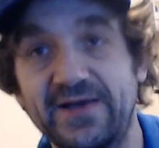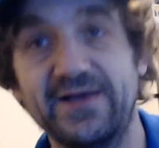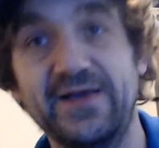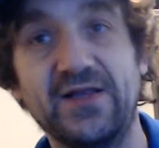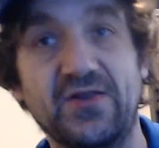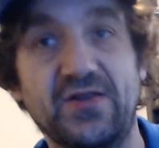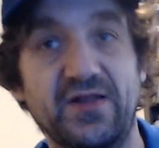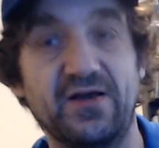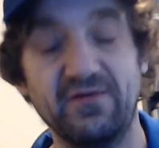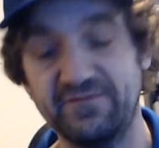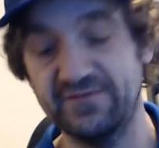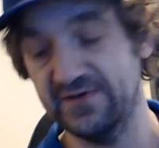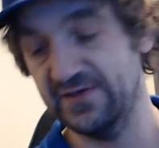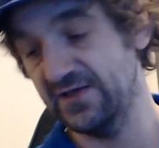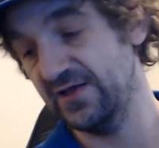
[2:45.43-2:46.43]
itself.
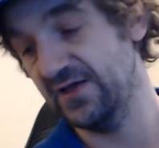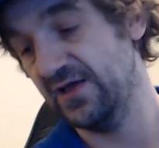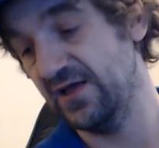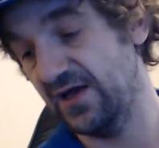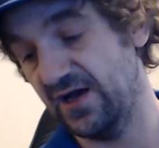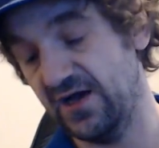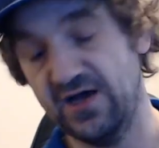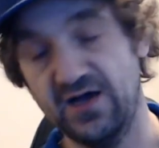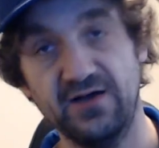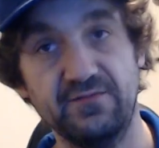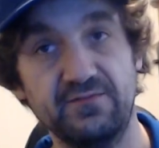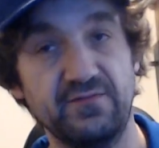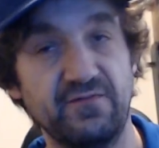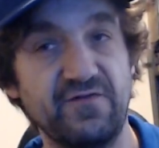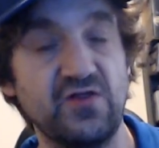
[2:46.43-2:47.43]

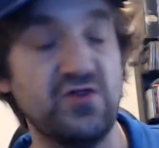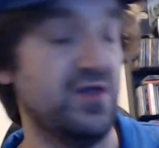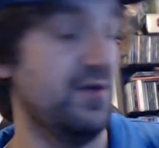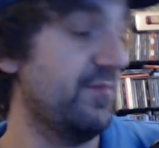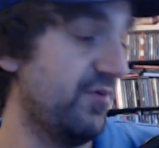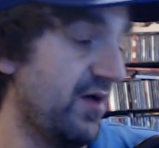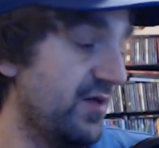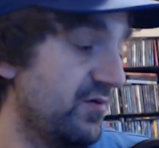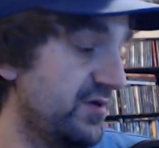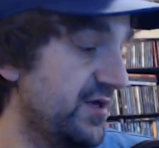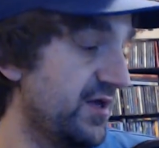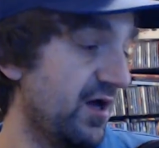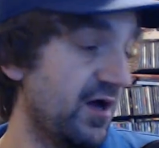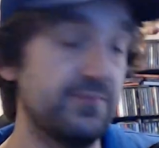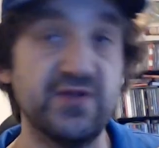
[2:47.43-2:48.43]
Um, eventually, I probably need
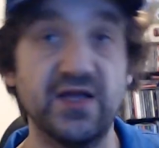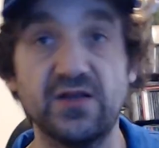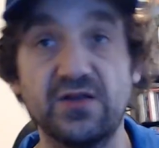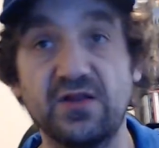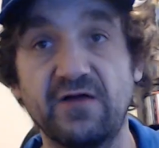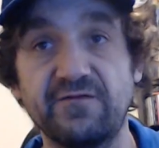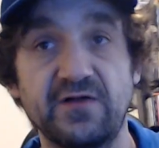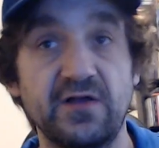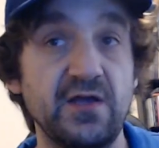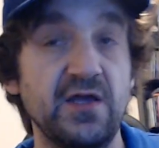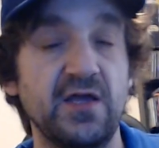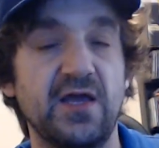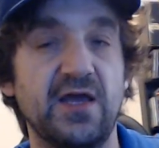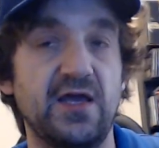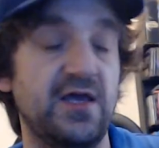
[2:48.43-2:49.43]
to update stuff.
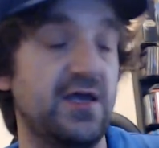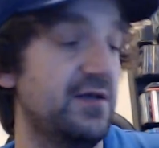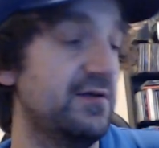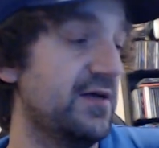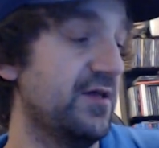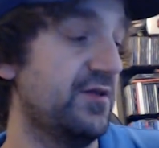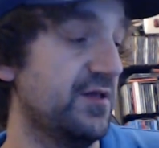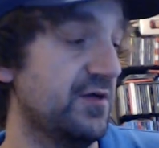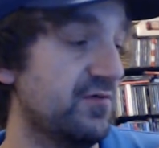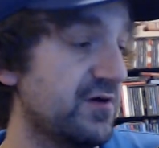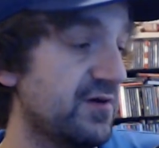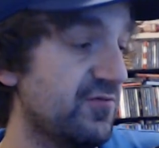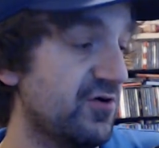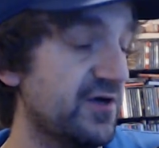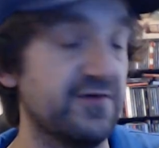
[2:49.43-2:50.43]
And I think we're in
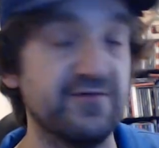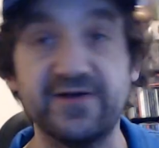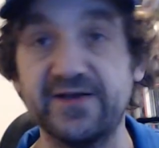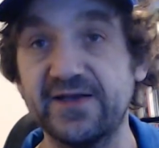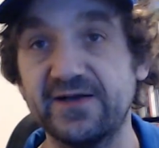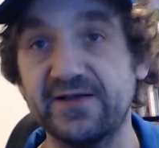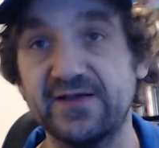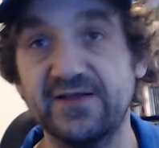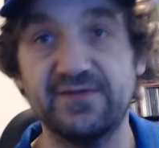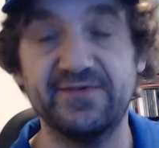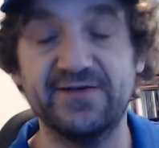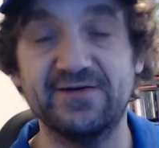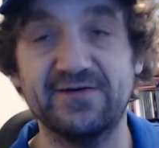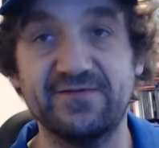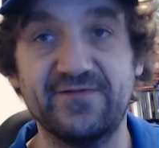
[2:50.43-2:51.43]
the market right now that it's
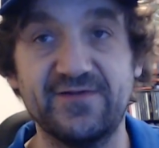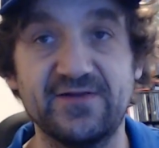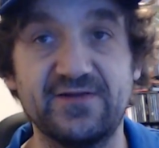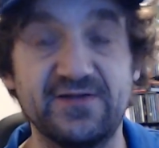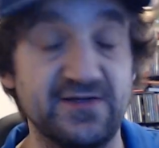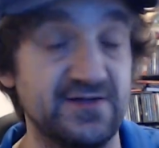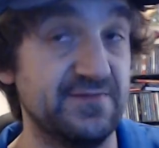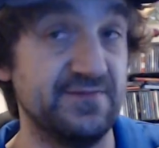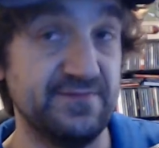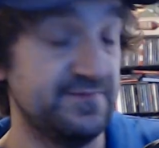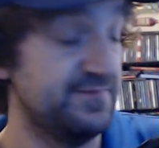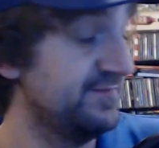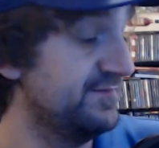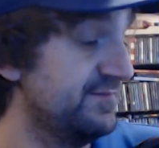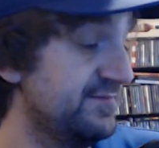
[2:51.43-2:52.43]
better off just to
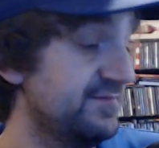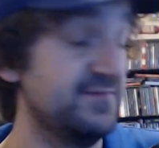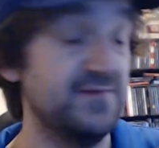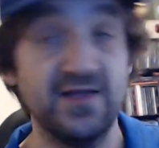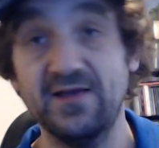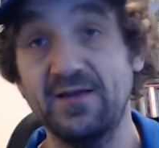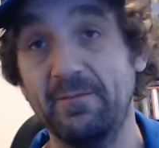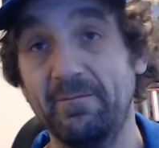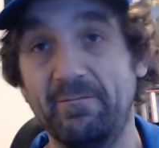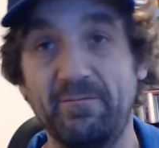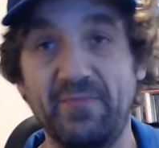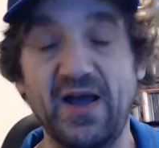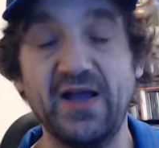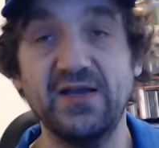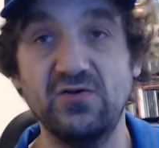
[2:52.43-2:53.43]

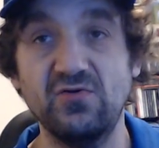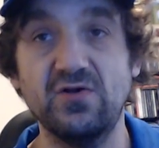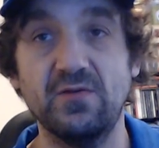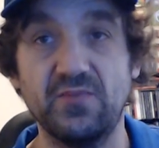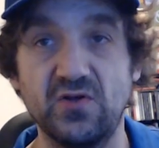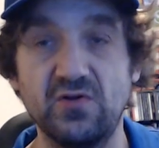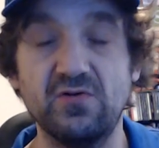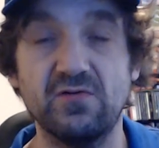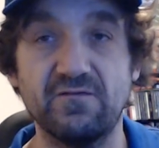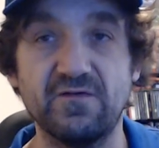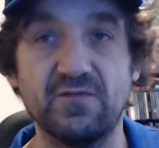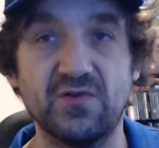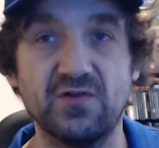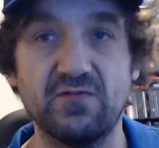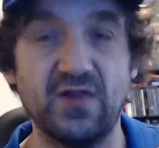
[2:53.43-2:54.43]
buy a new computer
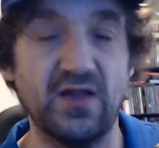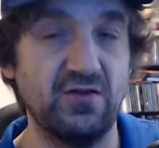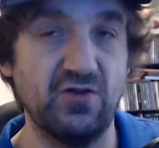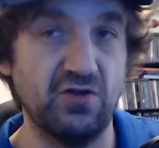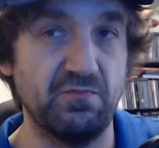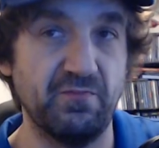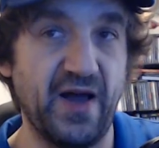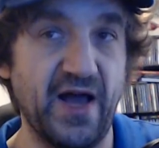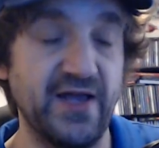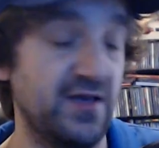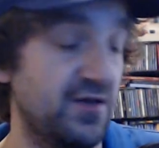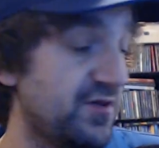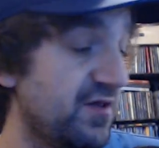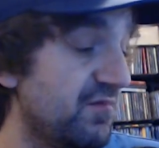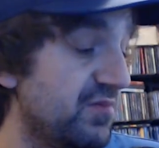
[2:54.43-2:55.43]
from like just buy it
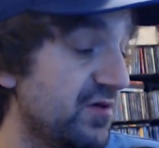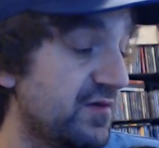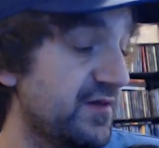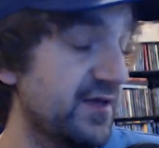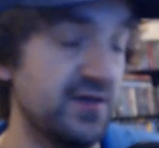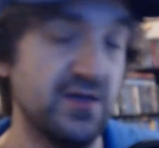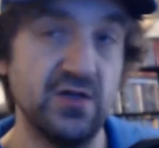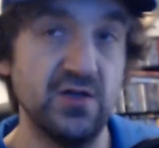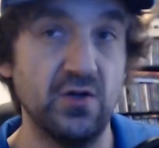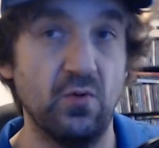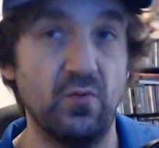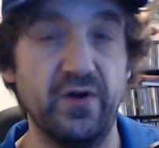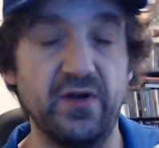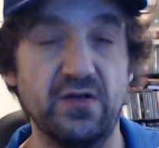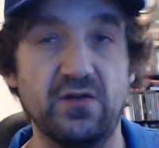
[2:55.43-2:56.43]
instead of building it.
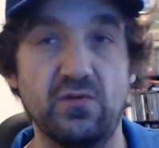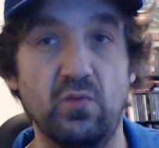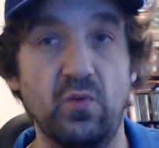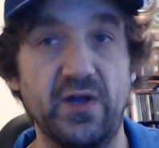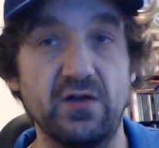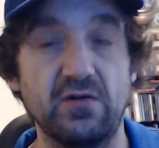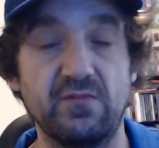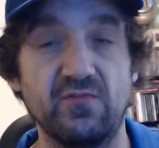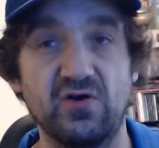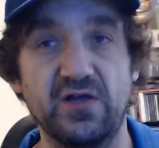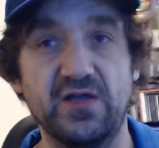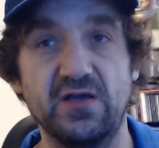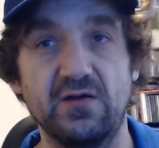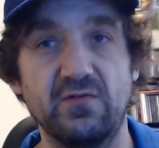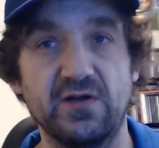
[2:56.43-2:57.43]
We're in this weird
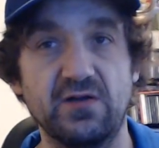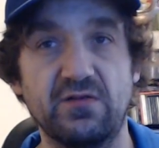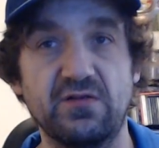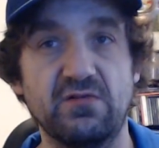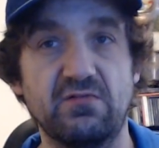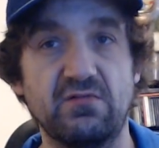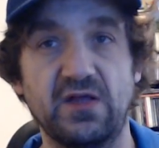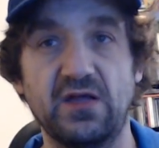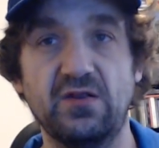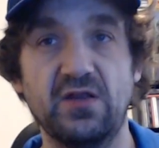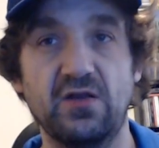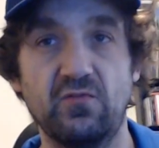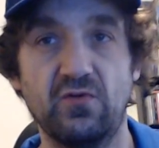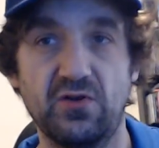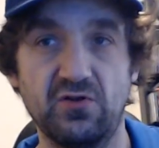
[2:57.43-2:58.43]
market where things
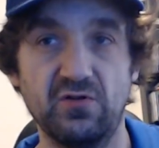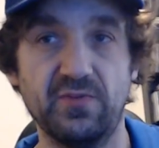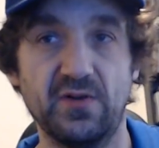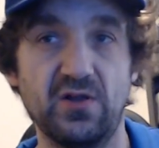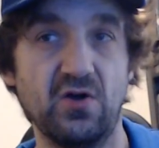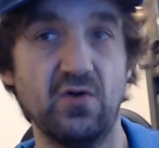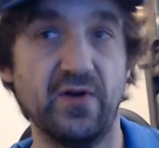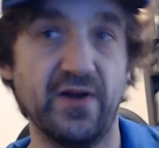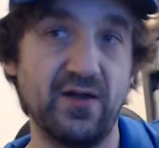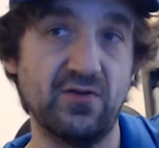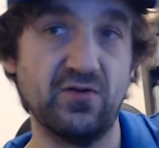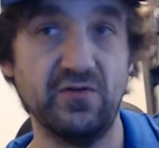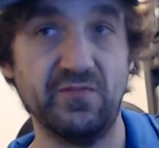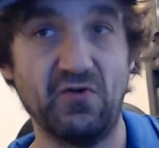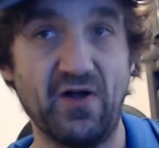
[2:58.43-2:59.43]
that were super low are now
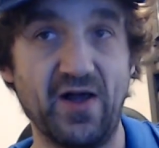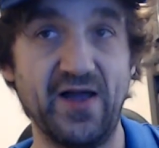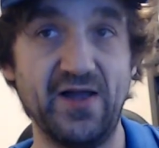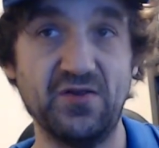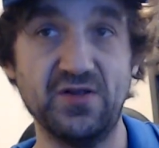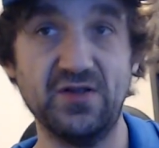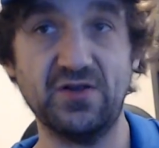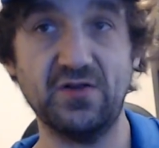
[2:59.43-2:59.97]
super high, and things that were